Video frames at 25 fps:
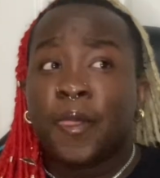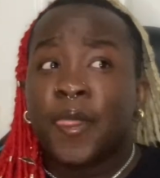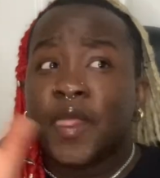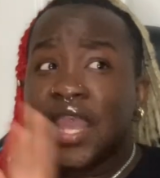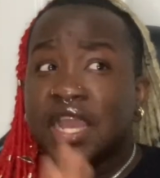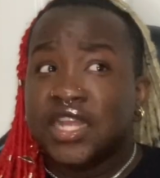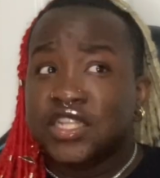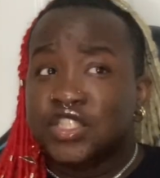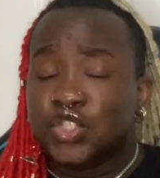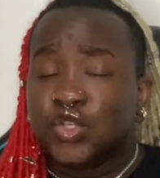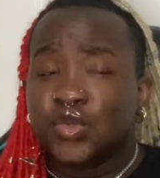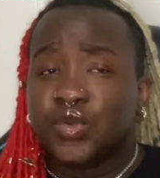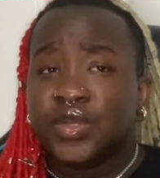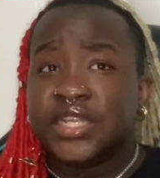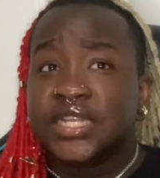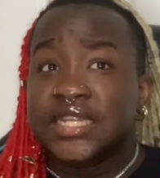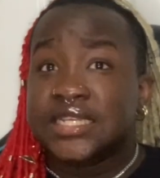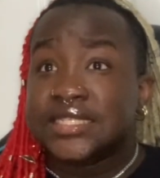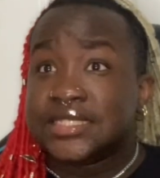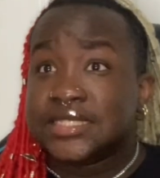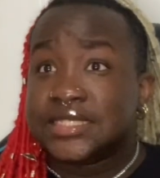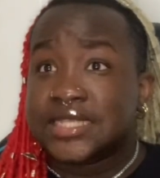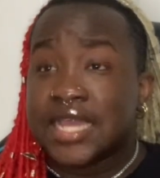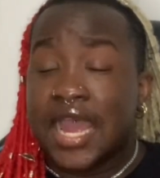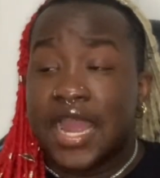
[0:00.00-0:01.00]
And during
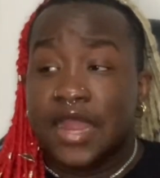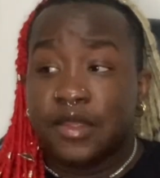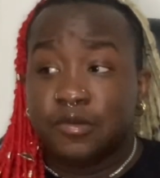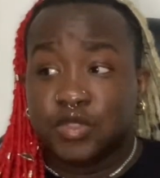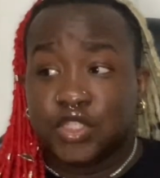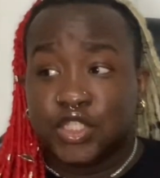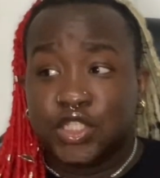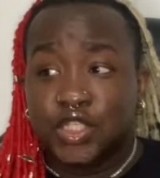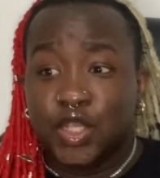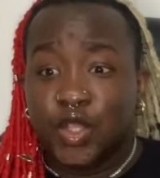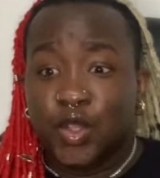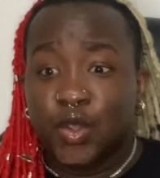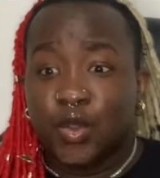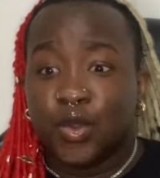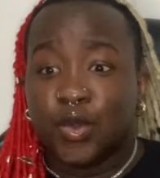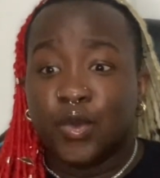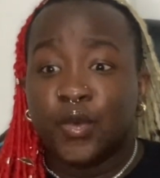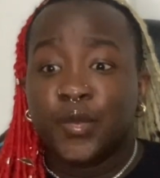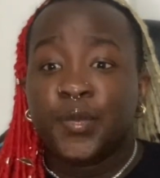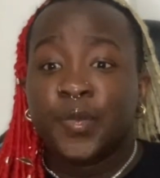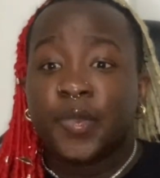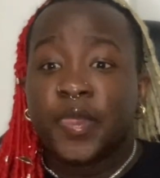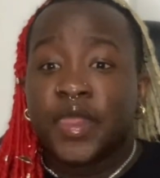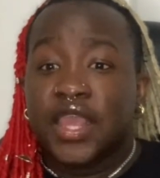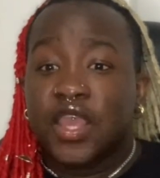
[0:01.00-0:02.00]
this time,
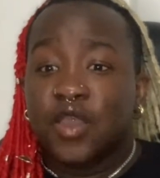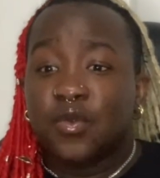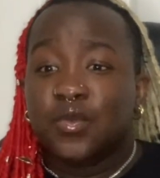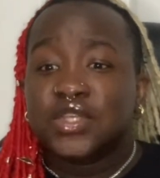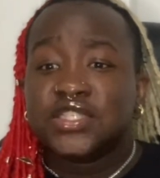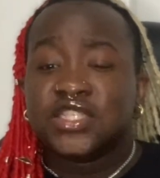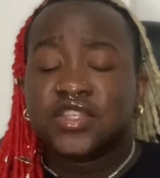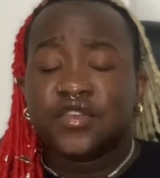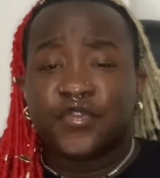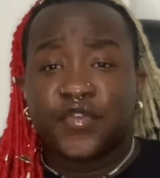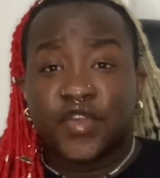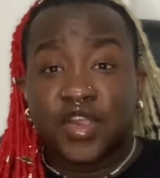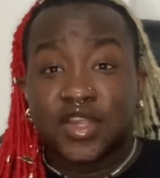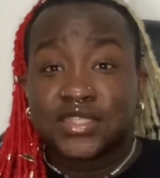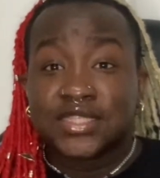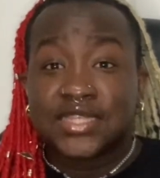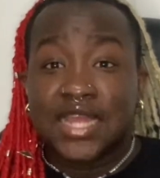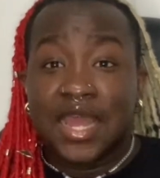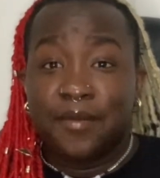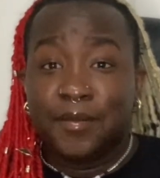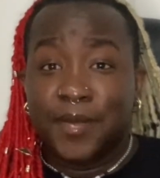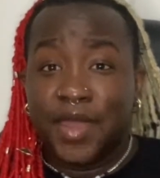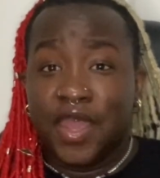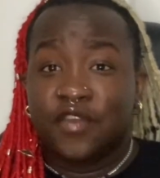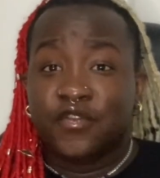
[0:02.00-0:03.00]
too, it was the first
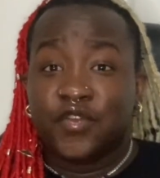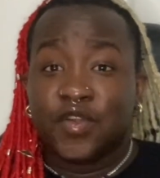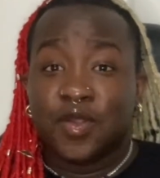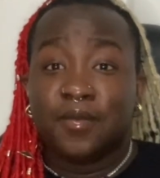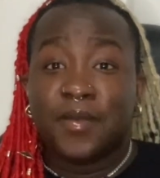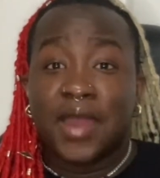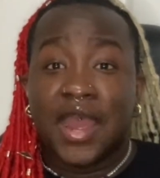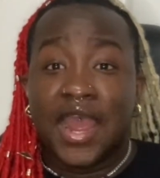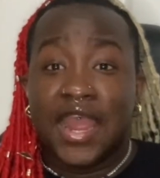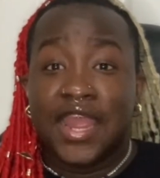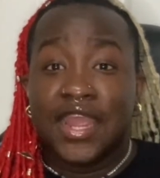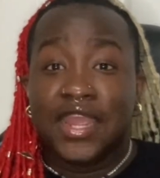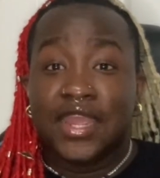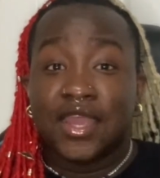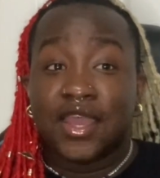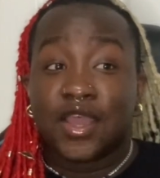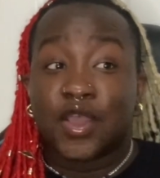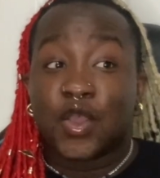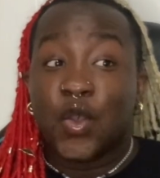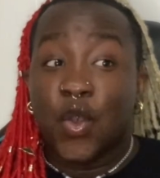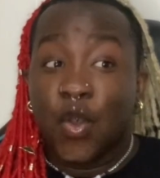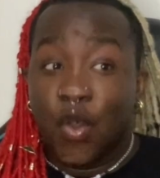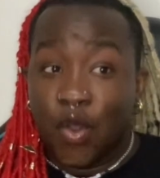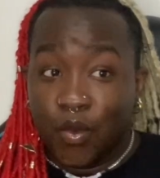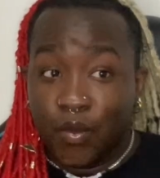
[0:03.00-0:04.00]
time ever my
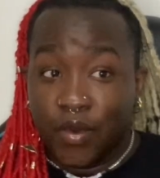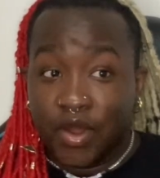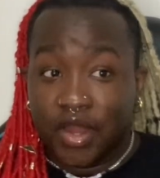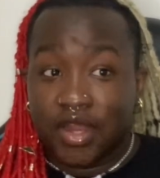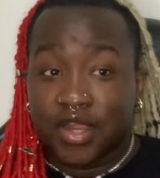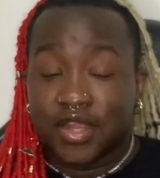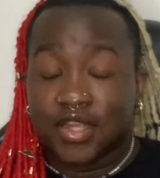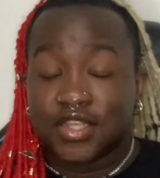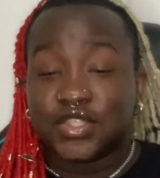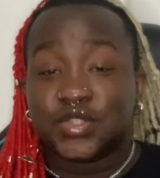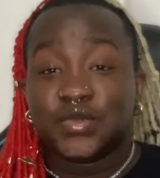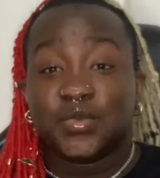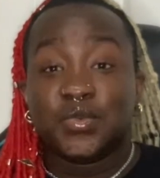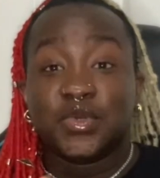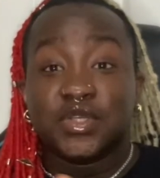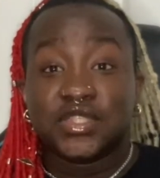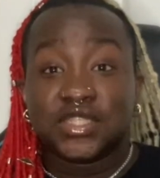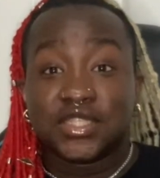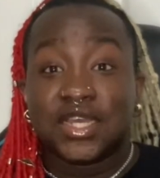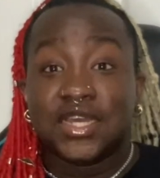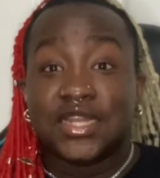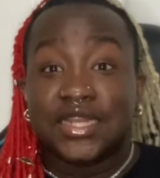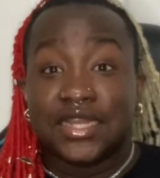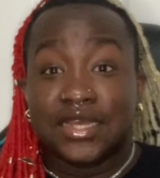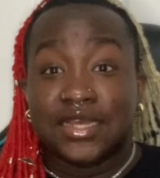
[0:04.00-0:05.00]
coworkers was
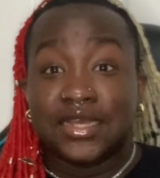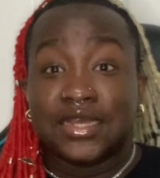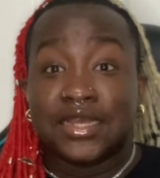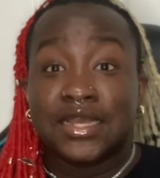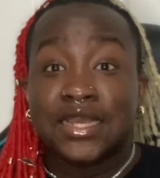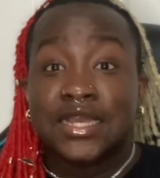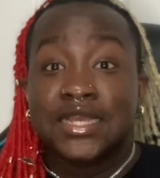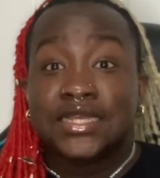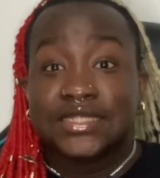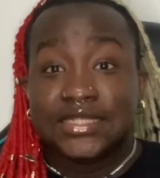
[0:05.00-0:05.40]
gonna